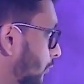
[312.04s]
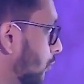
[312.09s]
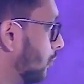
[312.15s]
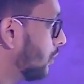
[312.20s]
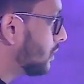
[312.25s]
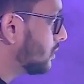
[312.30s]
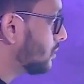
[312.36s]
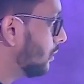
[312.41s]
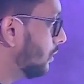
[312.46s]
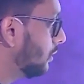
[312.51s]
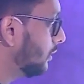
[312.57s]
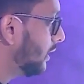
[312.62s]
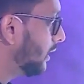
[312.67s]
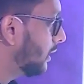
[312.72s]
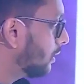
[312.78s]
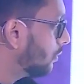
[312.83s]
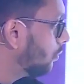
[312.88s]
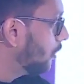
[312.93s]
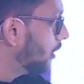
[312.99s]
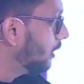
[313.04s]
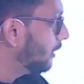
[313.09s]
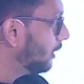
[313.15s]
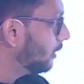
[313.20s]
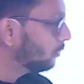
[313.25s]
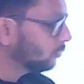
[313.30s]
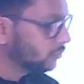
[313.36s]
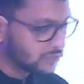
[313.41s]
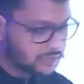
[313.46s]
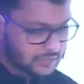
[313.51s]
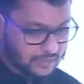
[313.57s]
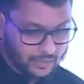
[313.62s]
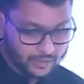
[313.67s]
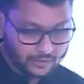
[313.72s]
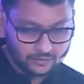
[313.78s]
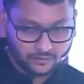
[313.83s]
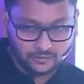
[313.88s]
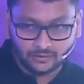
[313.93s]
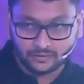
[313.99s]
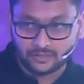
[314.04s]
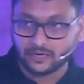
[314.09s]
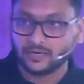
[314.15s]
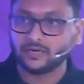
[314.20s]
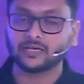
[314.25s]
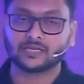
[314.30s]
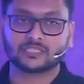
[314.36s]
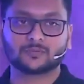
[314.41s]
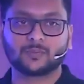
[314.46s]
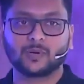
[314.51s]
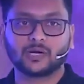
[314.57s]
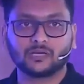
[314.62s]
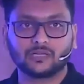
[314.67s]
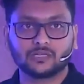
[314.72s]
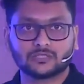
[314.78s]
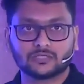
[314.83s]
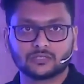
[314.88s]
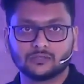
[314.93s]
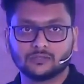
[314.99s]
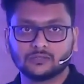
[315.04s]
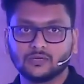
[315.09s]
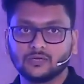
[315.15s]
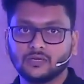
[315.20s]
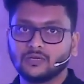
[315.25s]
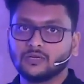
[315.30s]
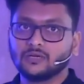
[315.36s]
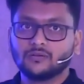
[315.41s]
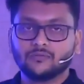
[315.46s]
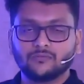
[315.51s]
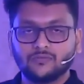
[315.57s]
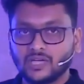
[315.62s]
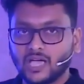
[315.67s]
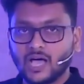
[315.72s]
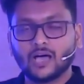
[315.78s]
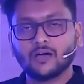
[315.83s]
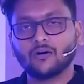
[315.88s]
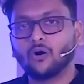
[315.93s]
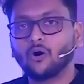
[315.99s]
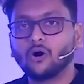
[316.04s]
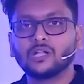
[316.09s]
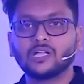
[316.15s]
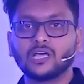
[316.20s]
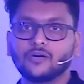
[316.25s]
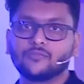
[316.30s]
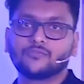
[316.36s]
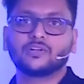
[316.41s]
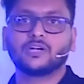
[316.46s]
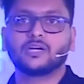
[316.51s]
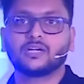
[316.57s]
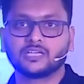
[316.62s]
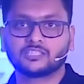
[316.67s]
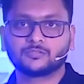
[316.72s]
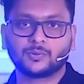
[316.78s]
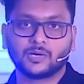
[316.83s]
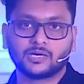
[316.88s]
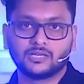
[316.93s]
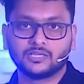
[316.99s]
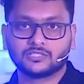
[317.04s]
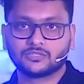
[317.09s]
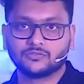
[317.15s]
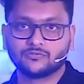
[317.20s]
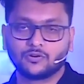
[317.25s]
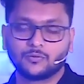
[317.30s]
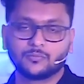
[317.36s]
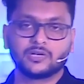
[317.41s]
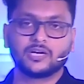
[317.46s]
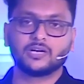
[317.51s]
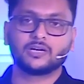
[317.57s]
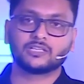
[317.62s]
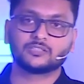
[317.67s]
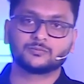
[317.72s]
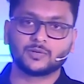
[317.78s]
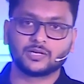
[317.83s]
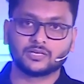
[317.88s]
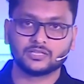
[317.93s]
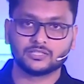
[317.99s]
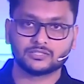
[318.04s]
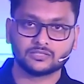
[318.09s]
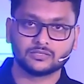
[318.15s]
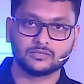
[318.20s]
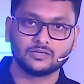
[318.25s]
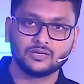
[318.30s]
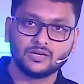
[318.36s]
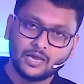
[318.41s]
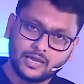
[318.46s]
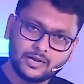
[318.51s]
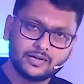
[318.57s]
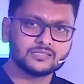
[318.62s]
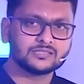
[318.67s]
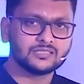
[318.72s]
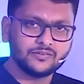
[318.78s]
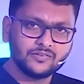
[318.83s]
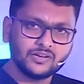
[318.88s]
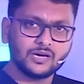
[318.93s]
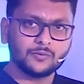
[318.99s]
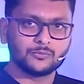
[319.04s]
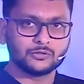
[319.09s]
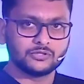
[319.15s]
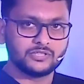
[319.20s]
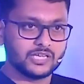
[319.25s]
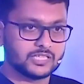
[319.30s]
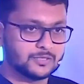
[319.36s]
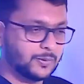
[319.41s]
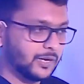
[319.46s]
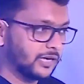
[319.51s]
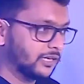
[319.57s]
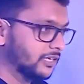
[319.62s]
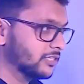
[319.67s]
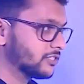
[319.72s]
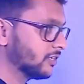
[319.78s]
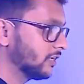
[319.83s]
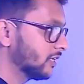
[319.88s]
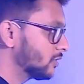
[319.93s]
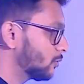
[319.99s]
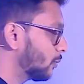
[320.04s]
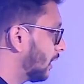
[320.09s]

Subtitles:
focus on data quality tools like Great Expectation. We all have great expectation from Great Expectation, and it is living up to the expectation as